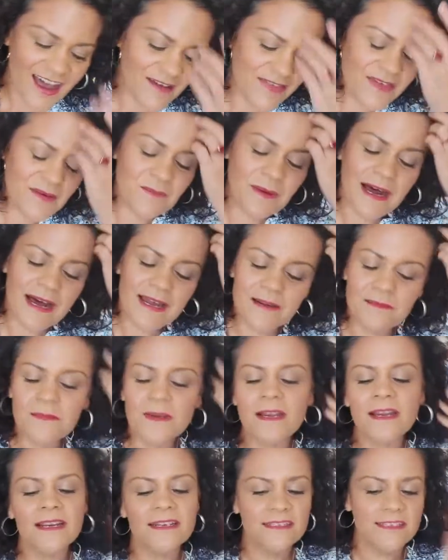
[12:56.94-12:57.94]
The bottom
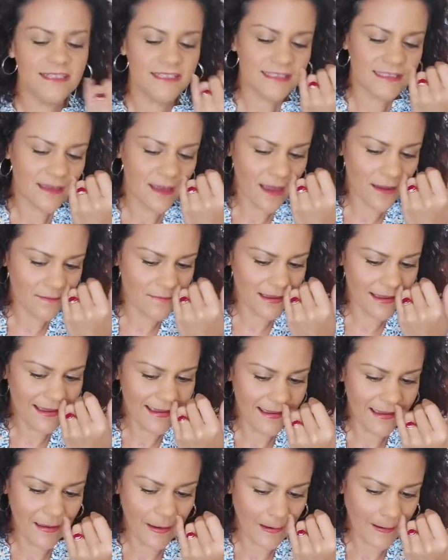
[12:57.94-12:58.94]
card just caught
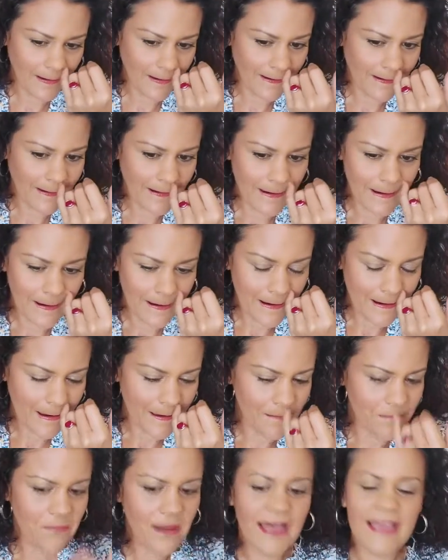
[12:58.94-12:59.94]
my
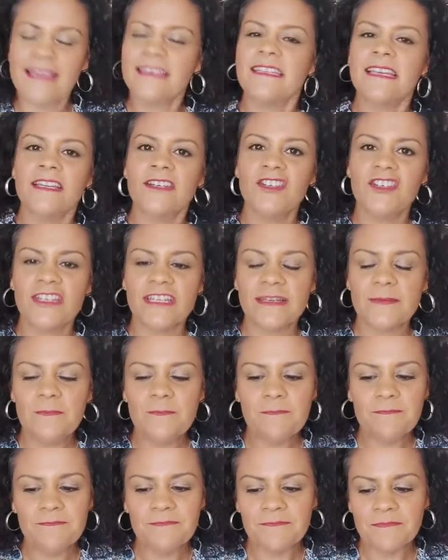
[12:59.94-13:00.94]

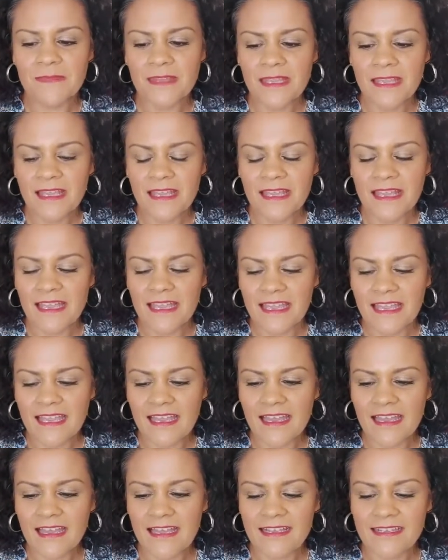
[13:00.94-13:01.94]
attention,
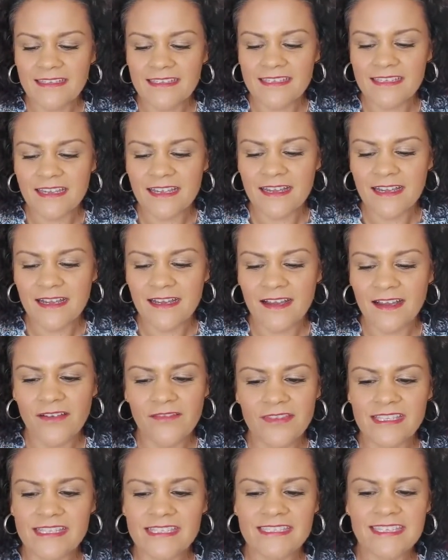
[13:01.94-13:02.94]
and of
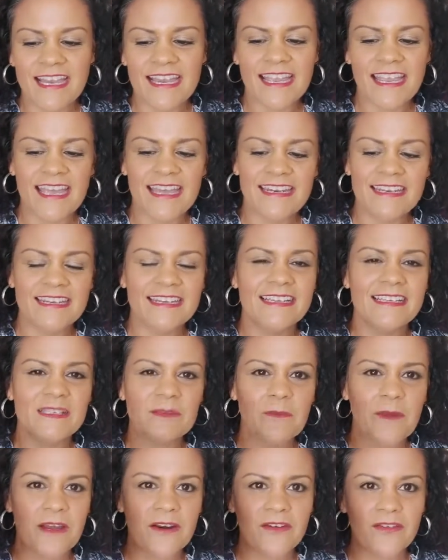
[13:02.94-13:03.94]
this deck, and it is
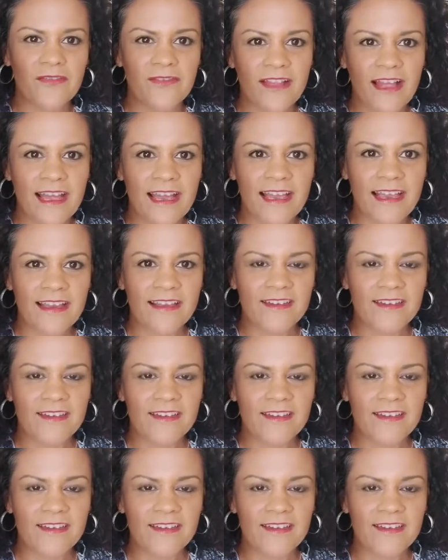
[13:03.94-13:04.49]
butterfly